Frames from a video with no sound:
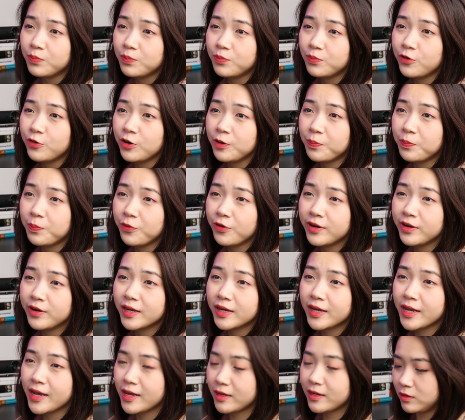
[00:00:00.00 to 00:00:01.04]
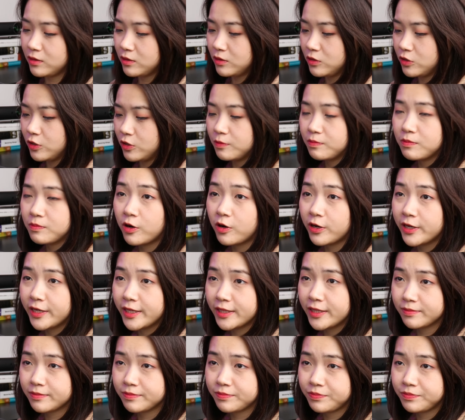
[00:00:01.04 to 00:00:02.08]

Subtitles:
reprint again good morning.